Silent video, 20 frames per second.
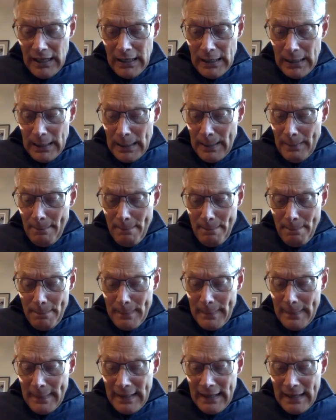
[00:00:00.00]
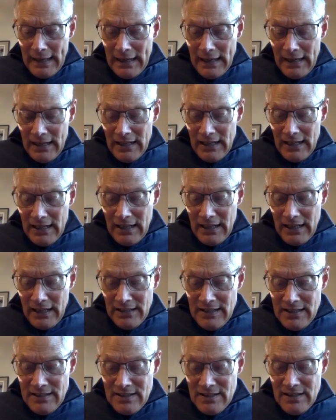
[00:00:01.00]
Um,
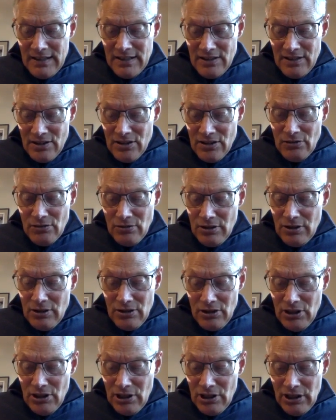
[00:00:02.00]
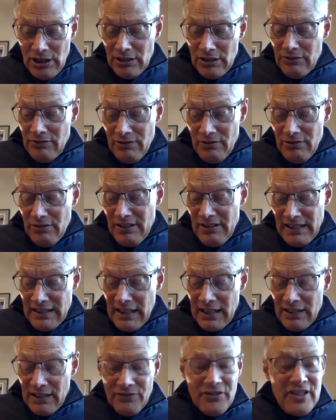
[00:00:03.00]
it's so good that
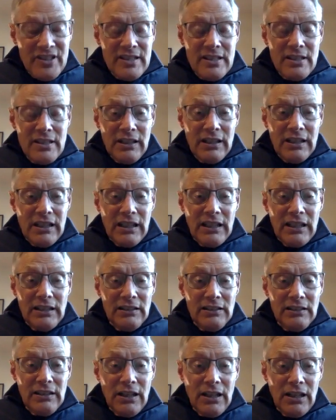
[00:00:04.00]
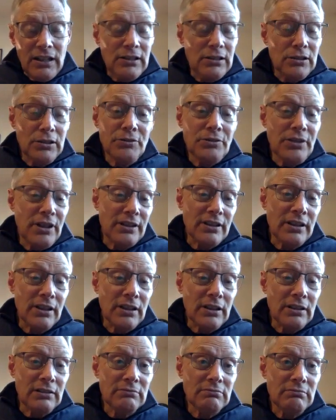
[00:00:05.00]
that facility included
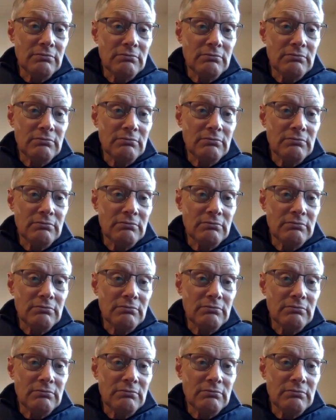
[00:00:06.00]
her.